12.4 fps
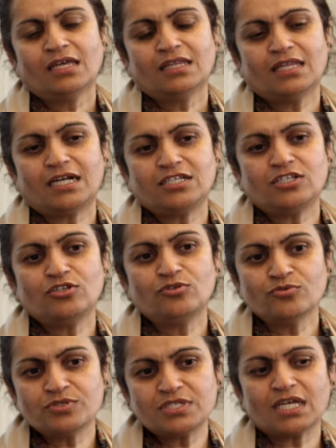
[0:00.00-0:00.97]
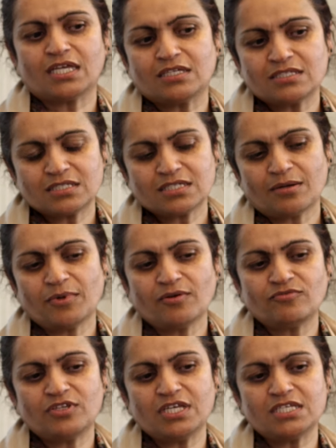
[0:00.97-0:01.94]
that using some
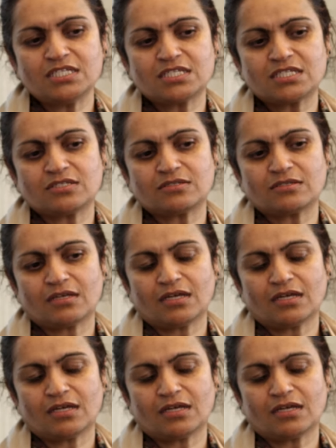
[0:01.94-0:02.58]
of these,